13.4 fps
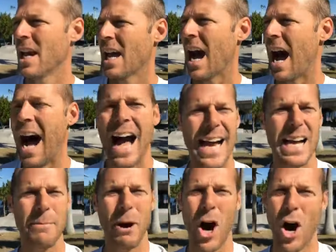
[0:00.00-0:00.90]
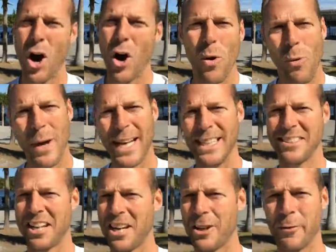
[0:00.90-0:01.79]
I am always
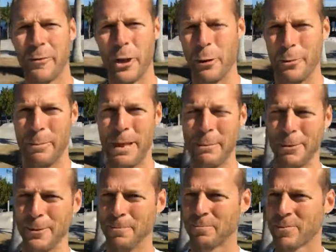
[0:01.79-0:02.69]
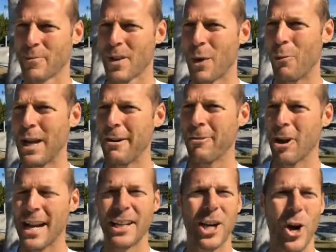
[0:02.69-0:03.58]
interviewing people. Whenever
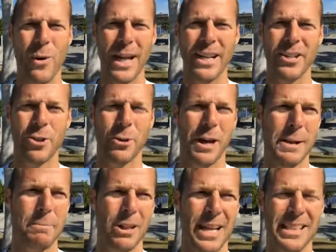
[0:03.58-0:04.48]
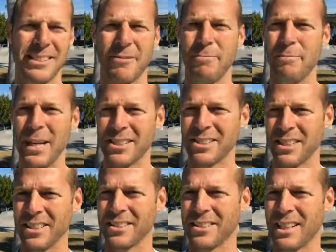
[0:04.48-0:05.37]
I go into a place of
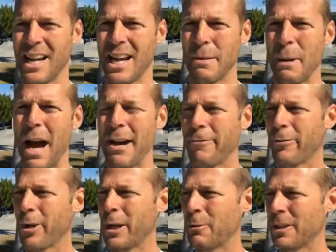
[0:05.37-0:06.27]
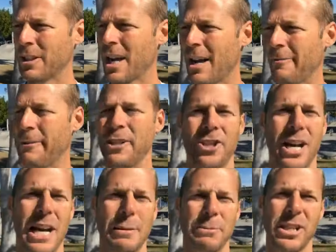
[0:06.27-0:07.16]
business, I frequent coffee
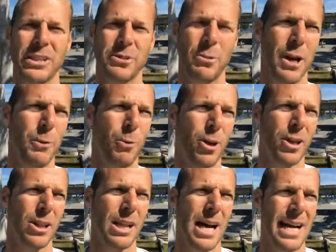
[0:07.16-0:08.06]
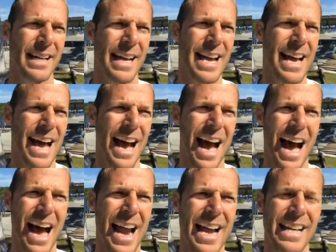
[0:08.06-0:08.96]
shops, that's where I work a lot.
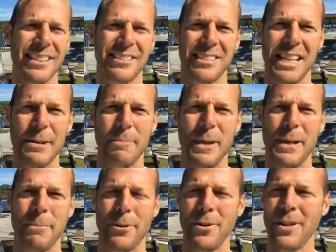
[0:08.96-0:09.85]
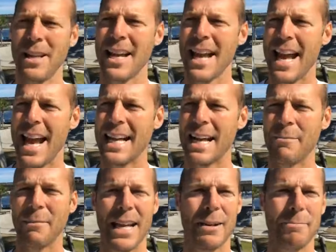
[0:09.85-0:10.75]
I see people and
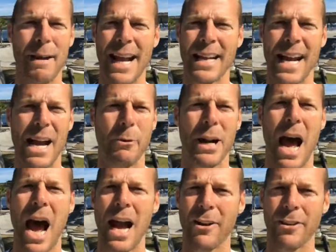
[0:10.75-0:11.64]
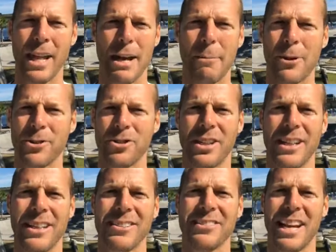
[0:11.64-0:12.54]
I'm like, man, I would hire that person
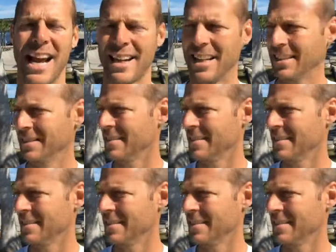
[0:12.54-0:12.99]
in a second.